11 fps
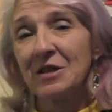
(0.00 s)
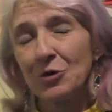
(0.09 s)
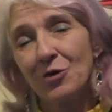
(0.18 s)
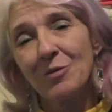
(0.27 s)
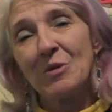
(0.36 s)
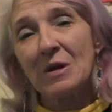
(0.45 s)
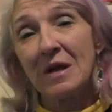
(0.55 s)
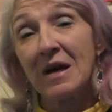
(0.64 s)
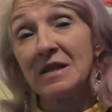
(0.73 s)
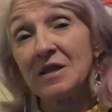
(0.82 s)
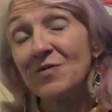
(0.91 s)
and
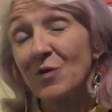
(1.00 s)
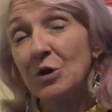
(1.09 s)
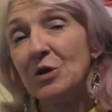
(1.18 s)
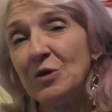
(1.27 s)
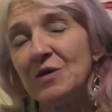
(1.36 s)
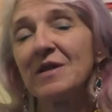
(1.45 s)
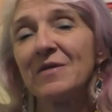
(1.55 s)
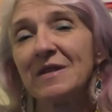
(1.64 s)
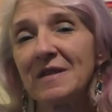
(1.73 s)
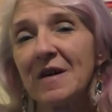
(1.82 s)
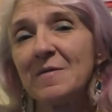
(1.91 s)
criminalized for use of a
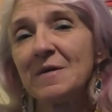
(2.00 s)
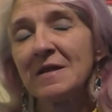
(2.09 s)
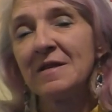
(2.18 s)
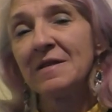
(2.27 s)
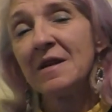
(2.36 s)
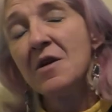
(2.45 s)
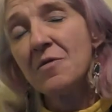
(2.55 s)
substance